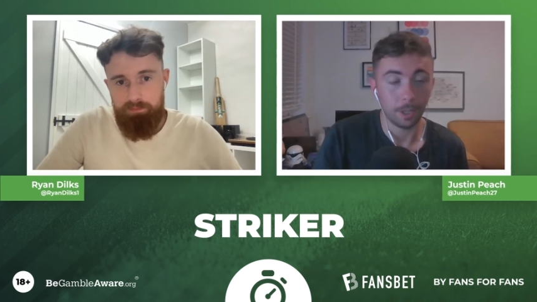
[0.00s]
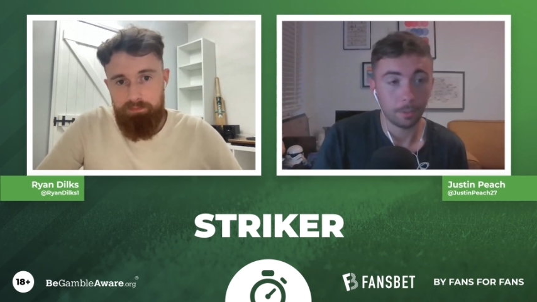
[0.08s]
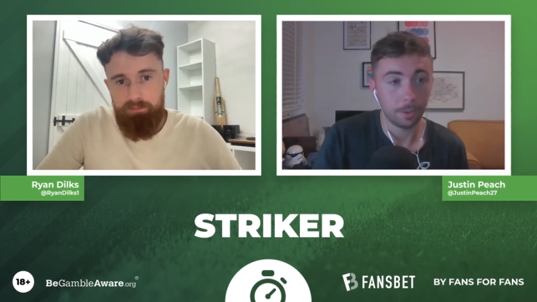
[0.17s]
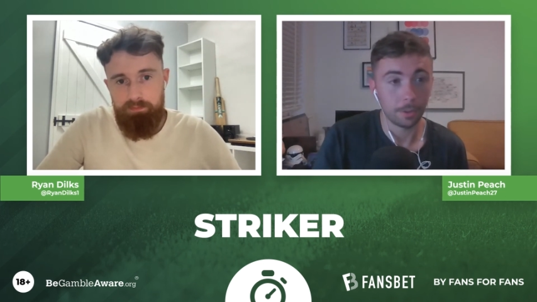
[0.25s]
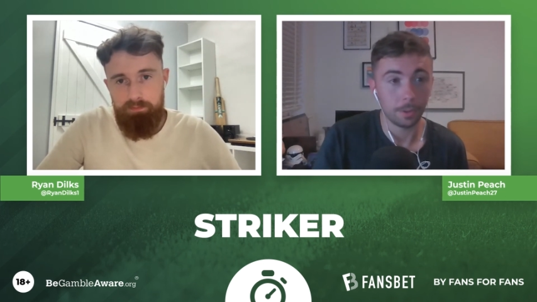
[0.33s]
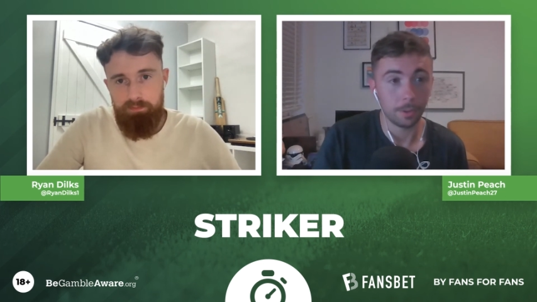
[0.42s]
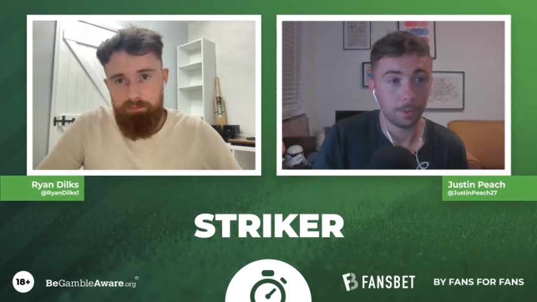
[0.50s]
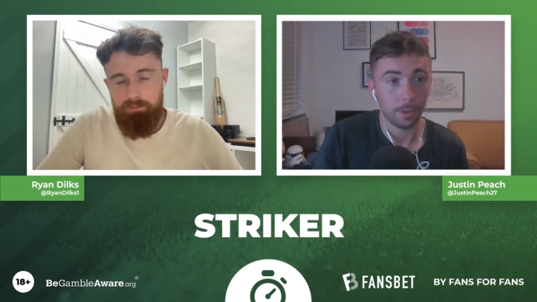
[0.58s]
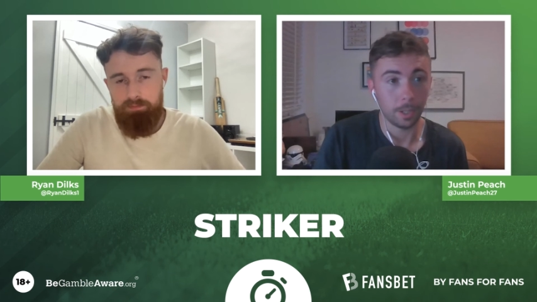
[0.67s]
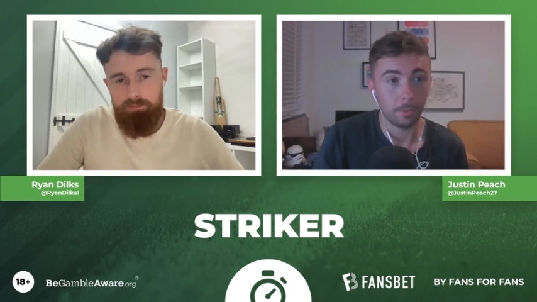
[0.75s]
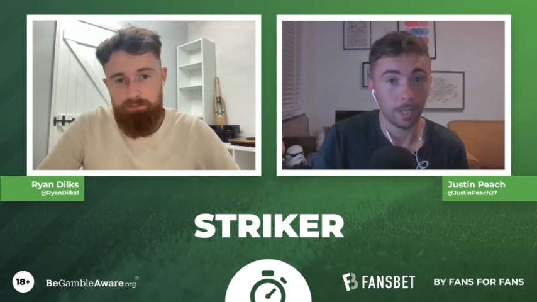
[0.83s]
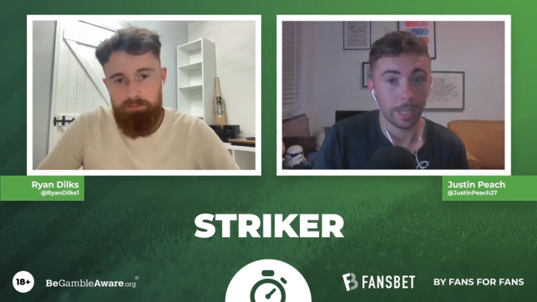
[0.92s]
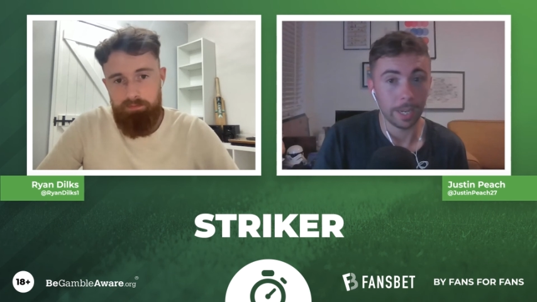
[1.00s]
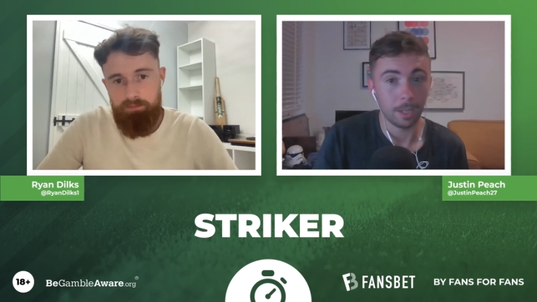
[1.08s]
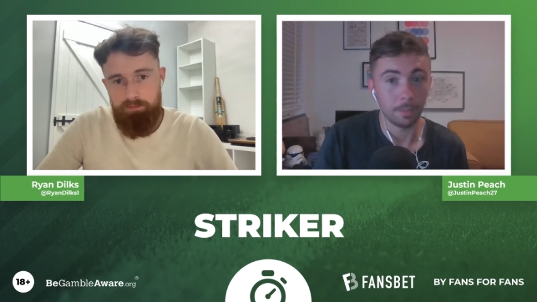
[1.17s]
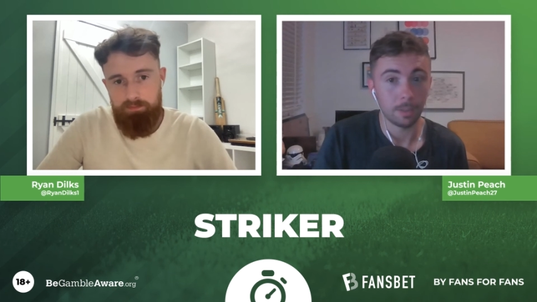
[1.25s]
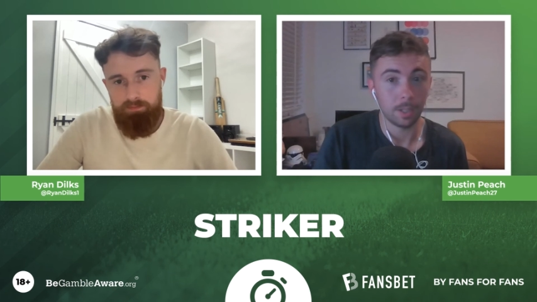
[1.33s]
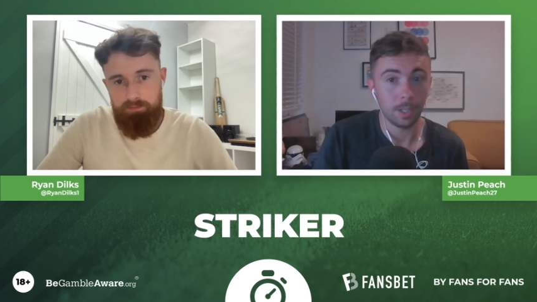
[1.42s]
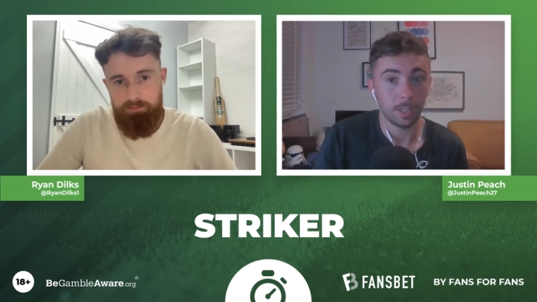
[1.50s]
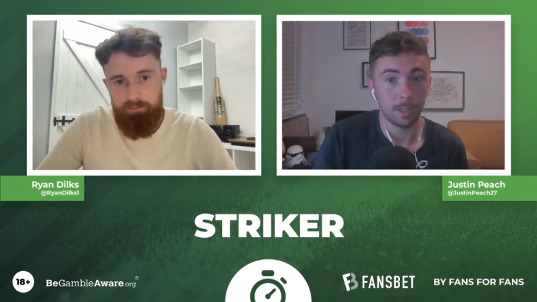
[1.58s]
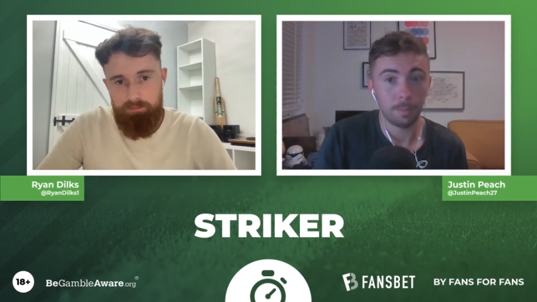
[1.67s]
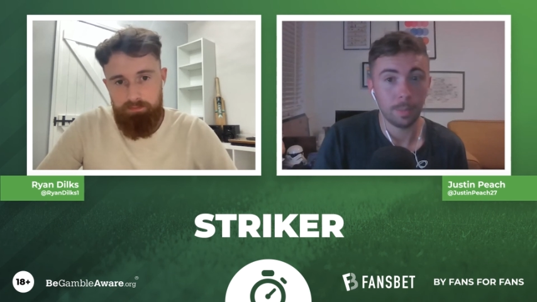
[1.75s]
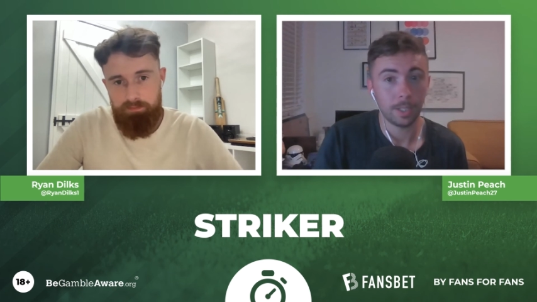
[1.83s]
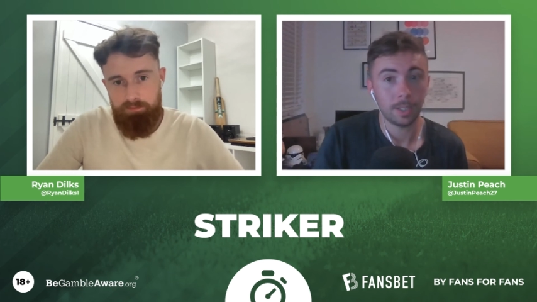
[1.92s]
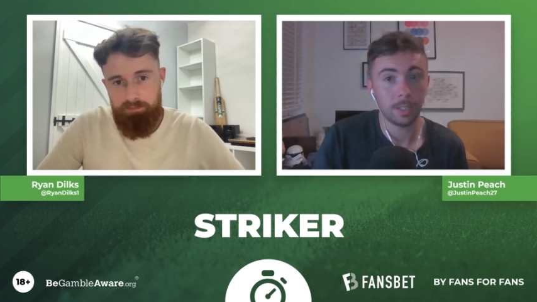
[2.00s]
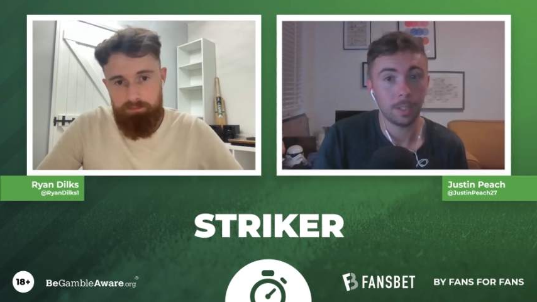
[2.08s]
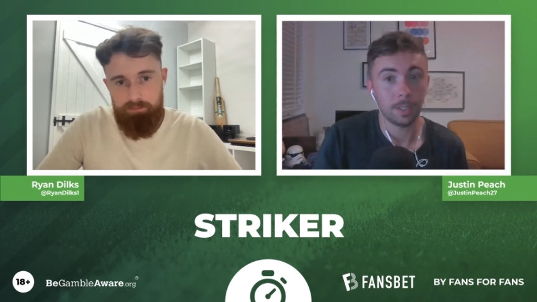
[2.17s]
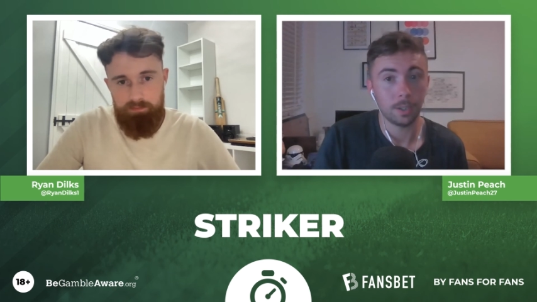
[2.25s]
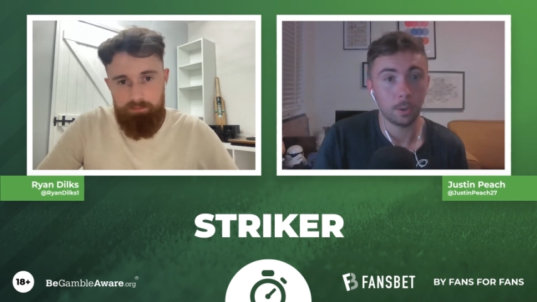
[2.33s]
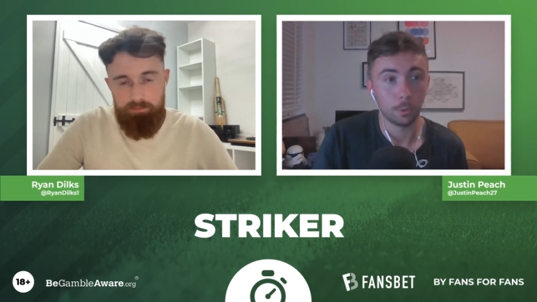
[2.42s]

Speaker 1: 333 games. It's a better